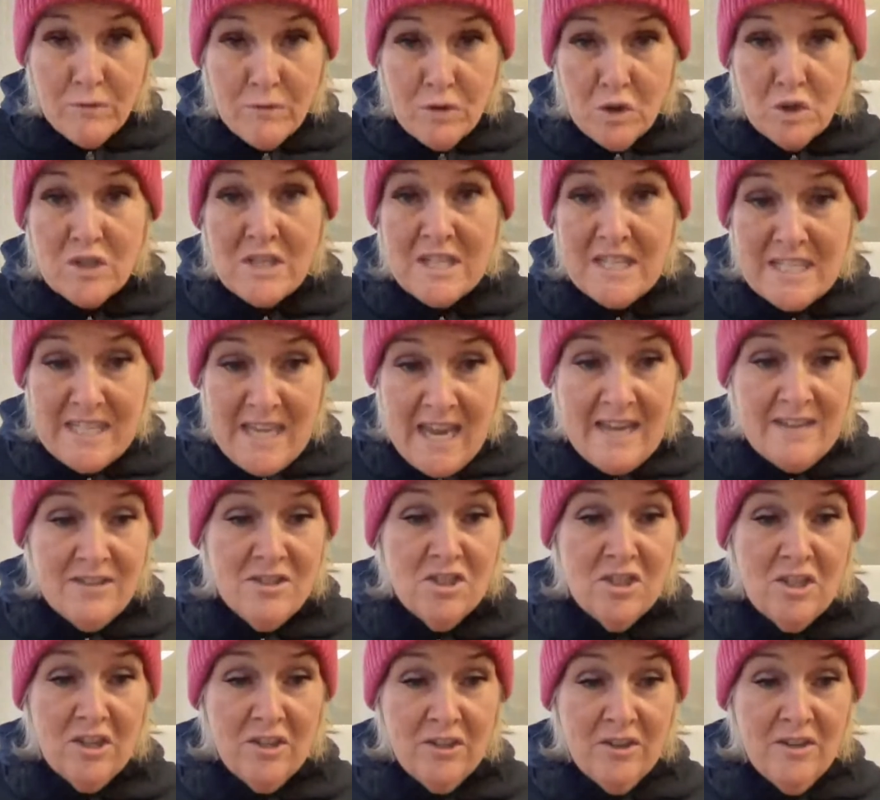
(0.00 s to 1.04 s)
That some
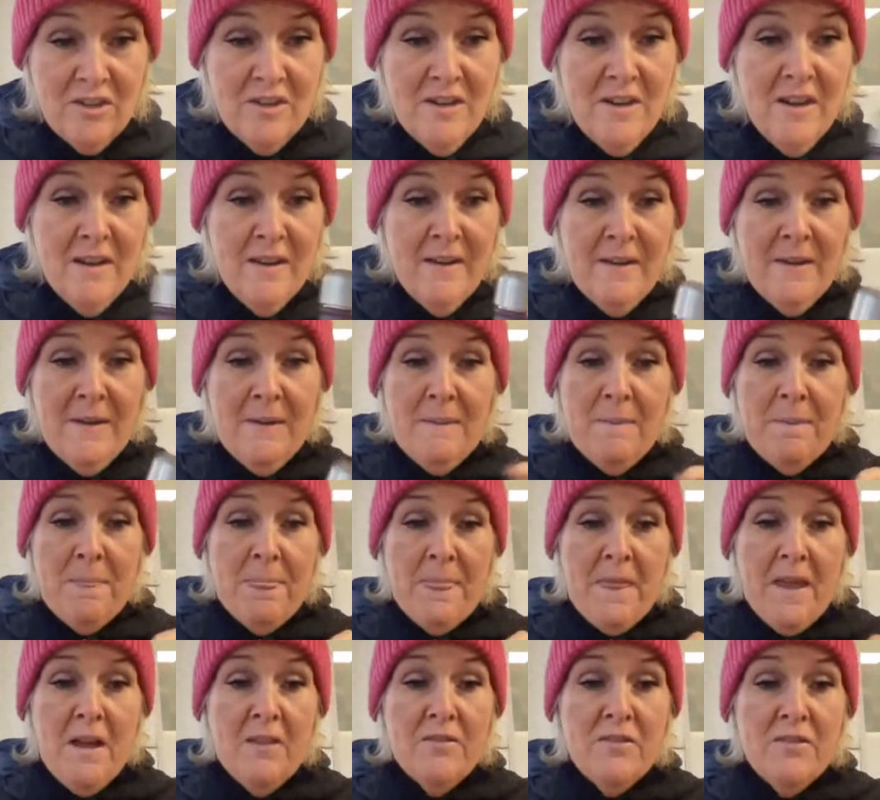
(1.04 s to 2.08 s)
people are full of good
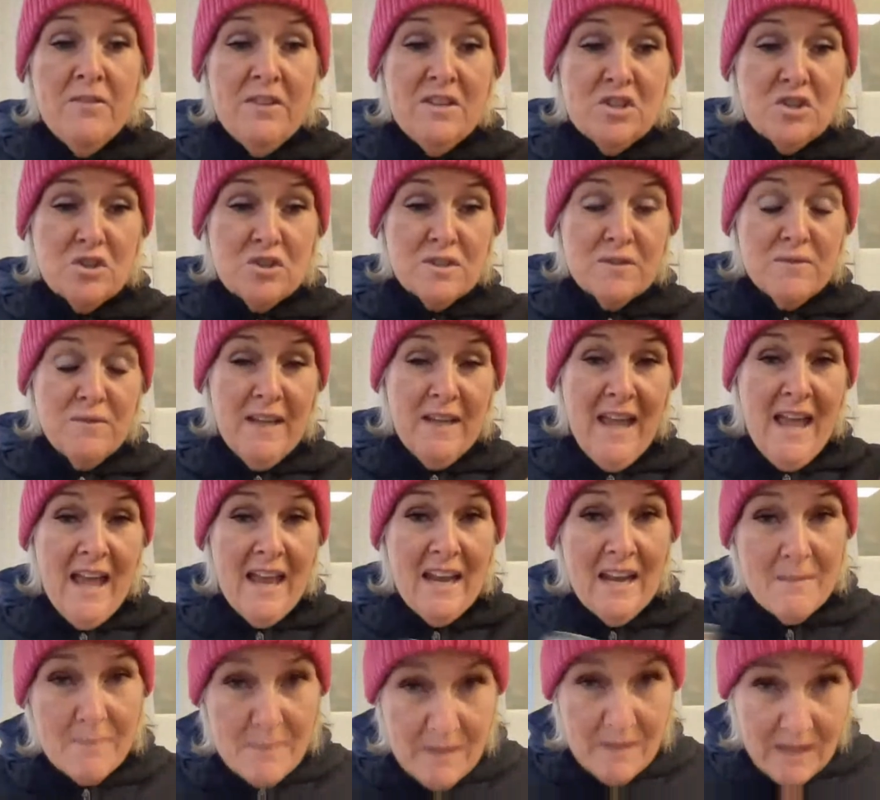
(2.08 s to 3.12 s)
intention
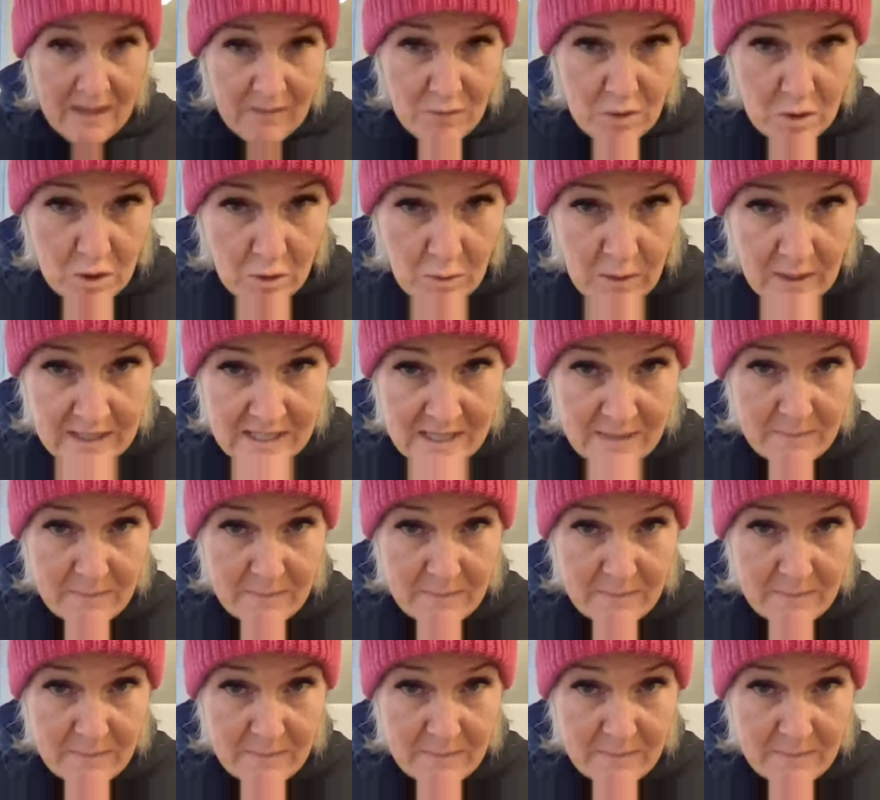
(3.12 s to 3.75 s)
and they just forget.